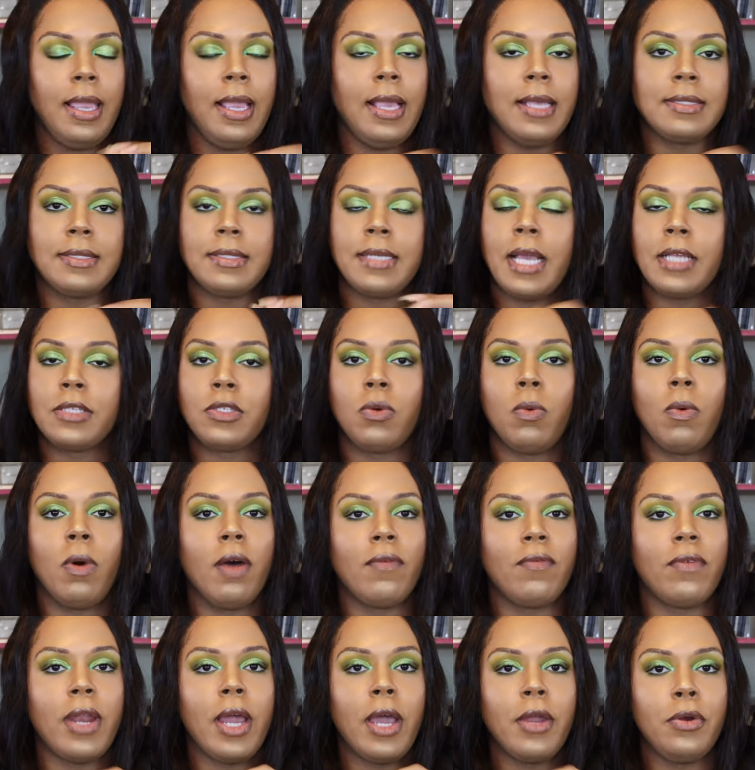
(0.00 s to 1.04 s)
it's not too
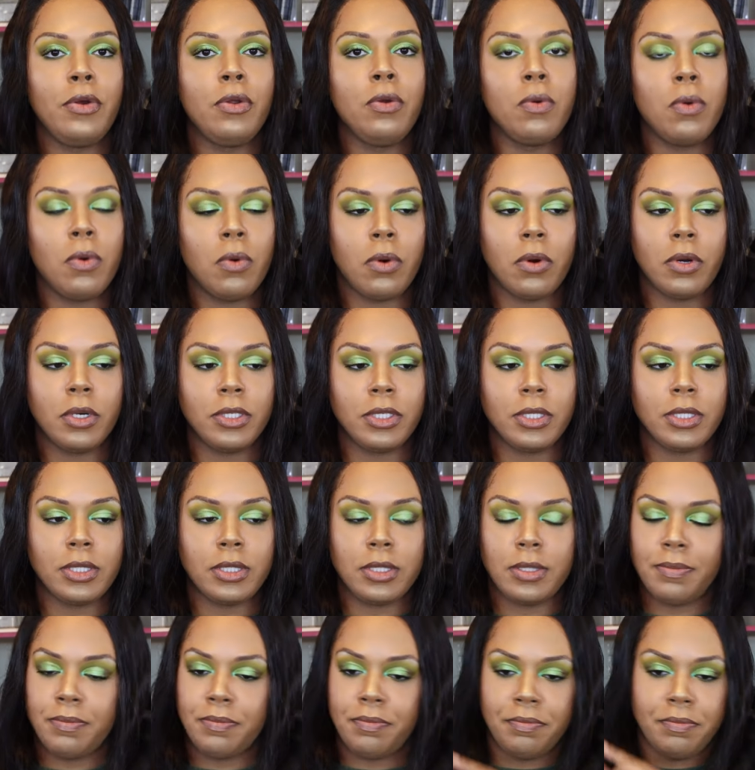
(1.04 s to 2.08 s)
often i do
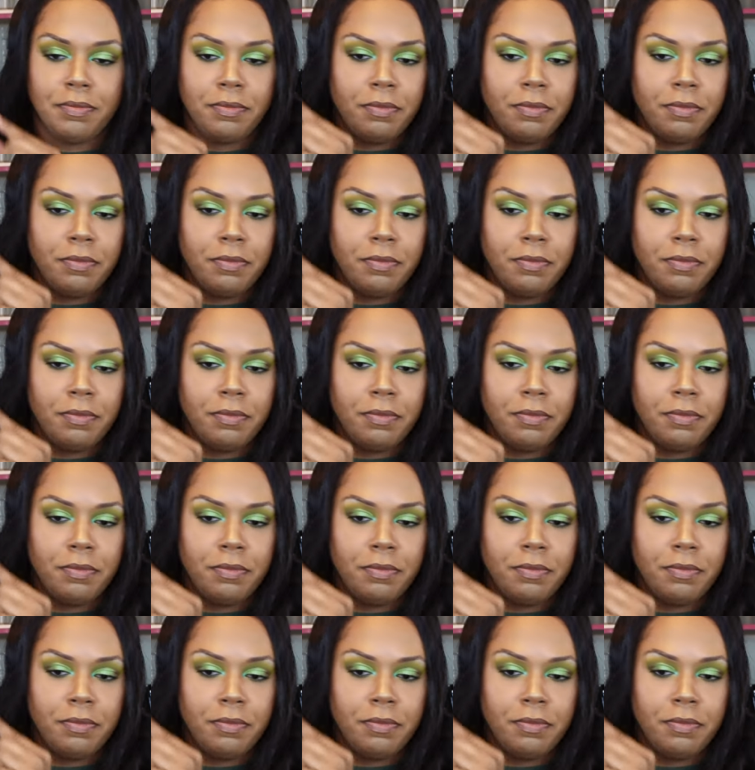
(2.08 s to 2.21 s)
oranges